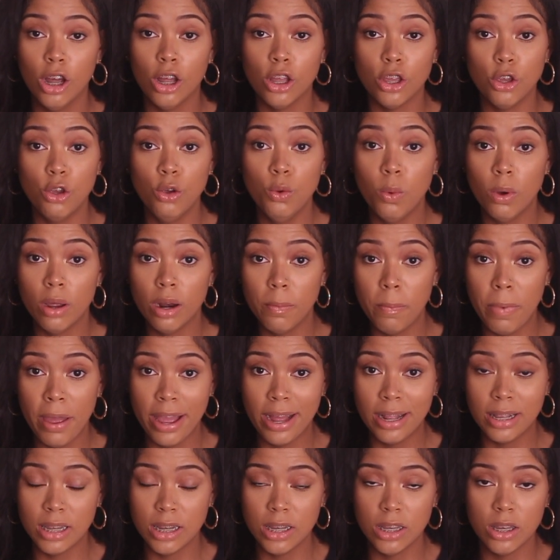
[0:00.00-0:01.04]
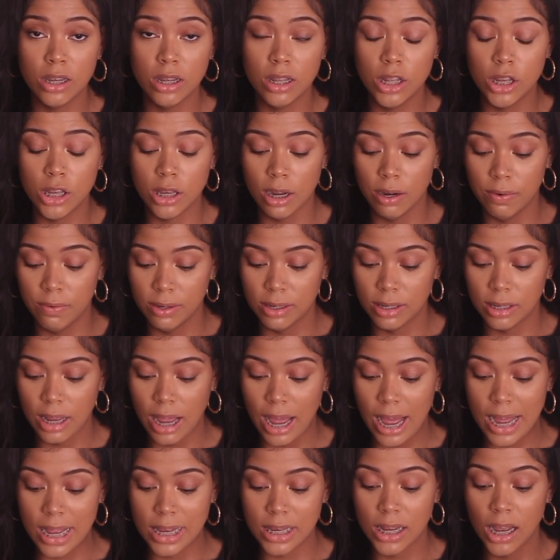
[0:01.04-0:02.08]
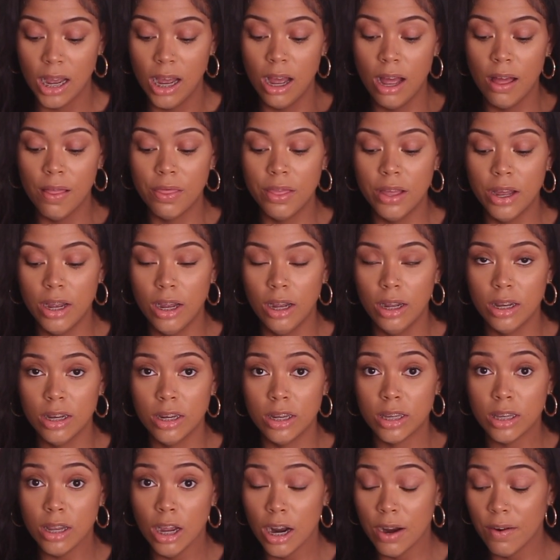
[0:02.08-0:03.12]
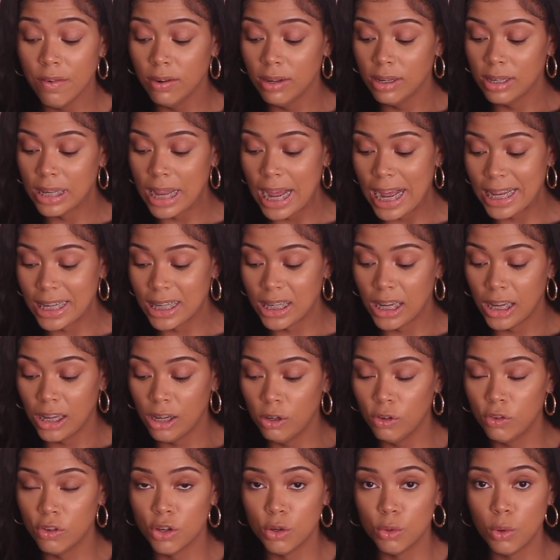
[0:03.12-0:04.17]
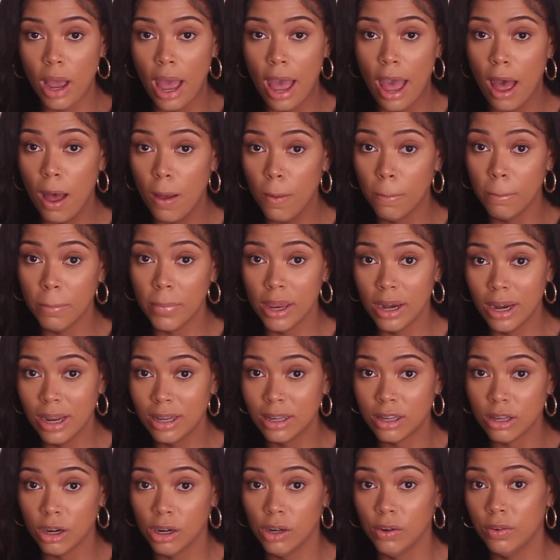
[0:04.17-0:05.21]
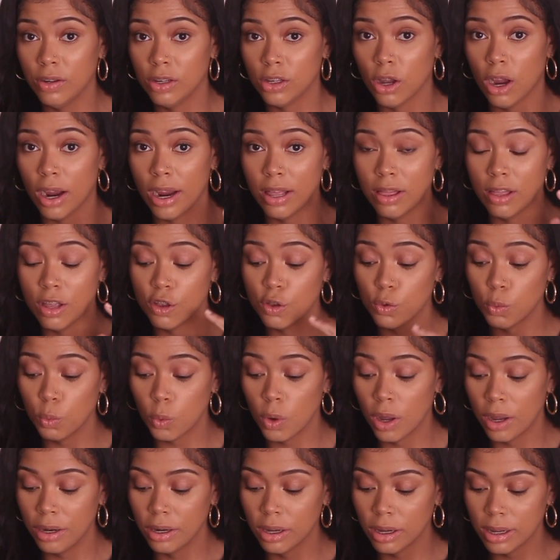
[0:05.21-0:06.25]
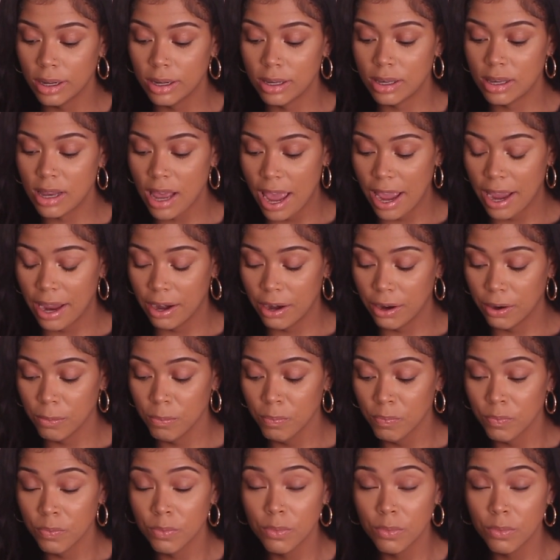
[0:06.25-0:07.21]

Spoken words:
You want to pay attention to the serving size. The serving size tells you how many servings are in this one container.